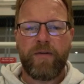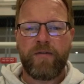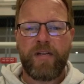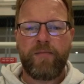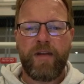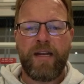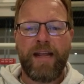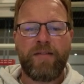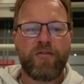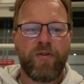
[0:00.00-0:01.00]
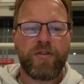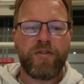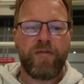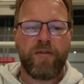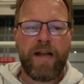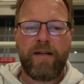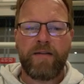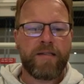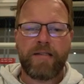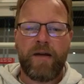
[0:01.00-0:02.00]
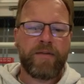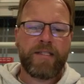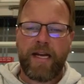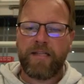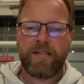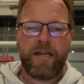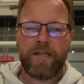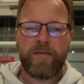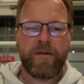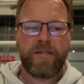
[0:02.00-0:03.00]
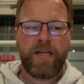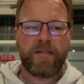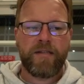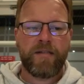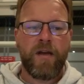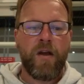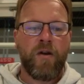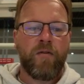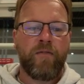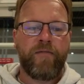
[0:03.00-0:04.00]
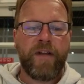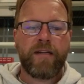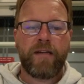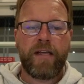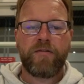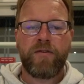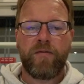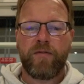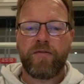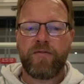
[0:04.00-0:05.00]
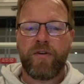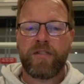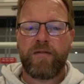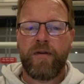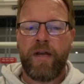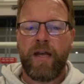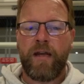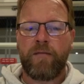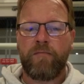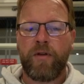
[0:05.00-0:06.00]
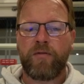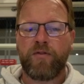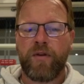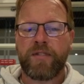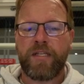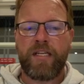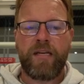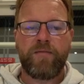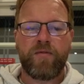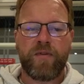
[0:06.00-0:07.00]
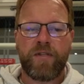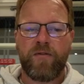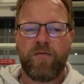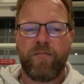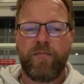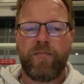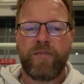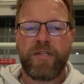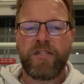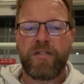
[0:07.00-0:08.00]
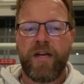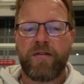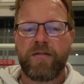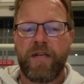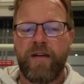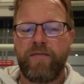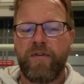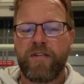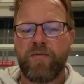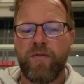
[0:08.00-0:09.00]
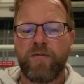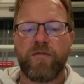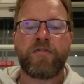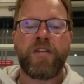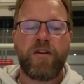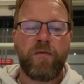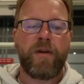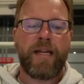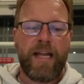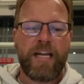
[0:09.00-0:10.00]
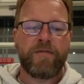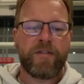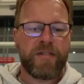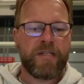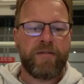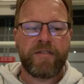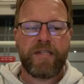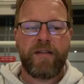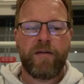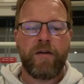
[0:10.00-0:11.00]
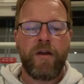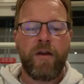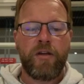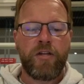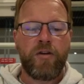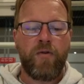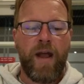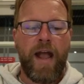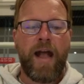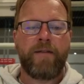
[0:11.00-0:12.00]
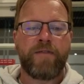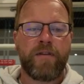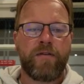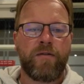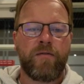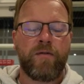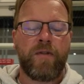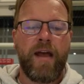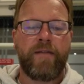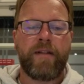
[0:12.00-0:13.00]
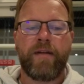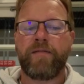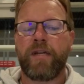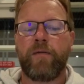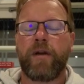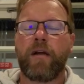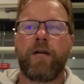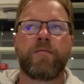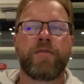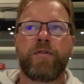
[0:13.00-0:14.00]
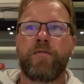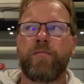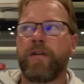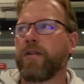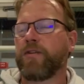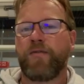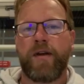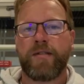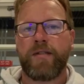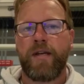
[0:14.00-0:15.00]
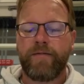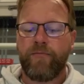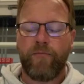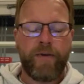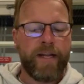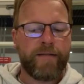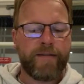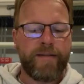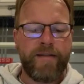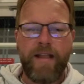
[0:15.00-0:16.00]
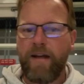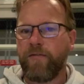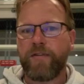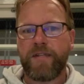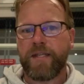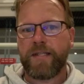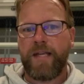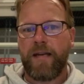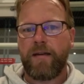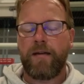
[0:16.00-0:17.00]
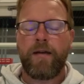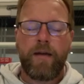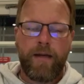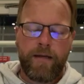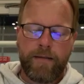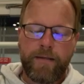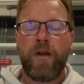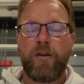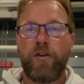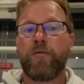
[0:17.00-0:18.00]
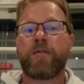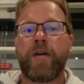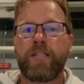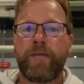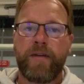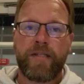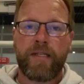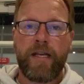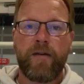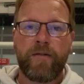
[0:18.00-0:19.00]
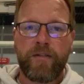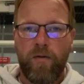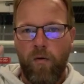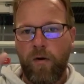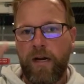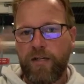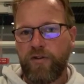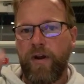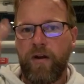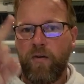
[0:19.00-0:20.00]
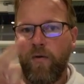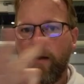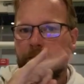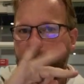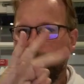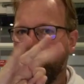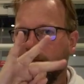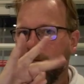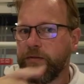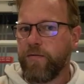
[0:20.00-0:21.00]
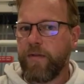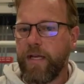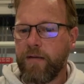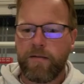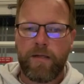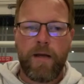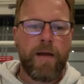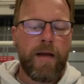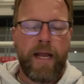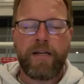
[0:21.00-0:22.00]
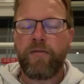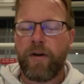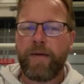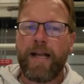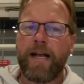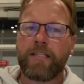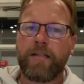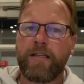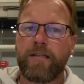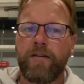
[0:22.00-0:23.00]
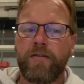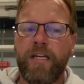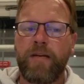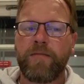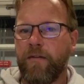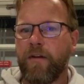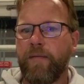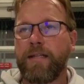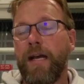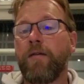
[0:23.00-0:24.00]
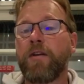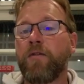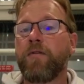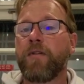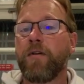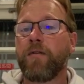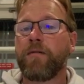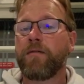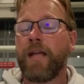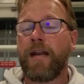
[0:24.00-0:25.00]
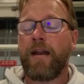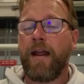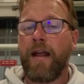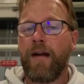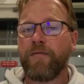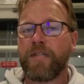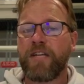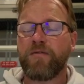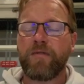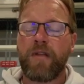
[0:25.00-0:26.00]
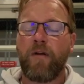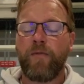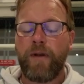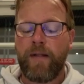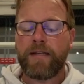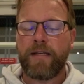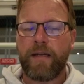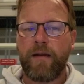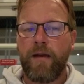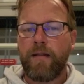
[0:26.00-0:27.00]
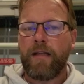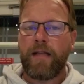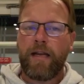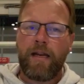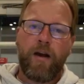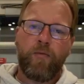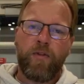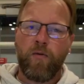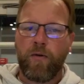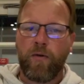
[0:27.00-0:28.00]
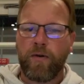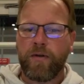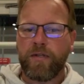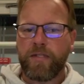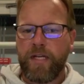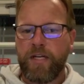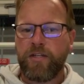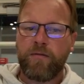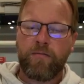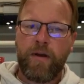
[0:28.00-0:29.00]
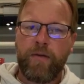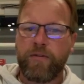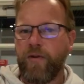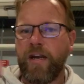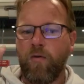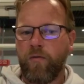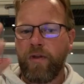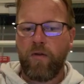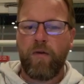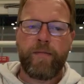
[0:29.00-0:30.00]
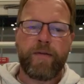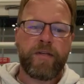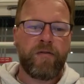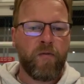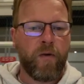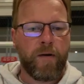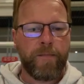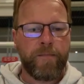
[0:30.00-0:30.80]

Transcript: on your team innately trust you and their colleagues, that's not what science and experience tells us. Reflect on leaders who earned your trust and built trusting teams. Was it through position titles and a few nice words or genuine engagement? Just as I was saying there, you have to do the heavy lifting when it comes to building trust. It's never just extended. Your responsibility as a leader is to organize, train, and equip those three things. And you want to be constantly listening to your teams. They're going to be telling you in their day-to-day conversations without realizing it that they need help with organization, right, with training or with the equipment to do their work.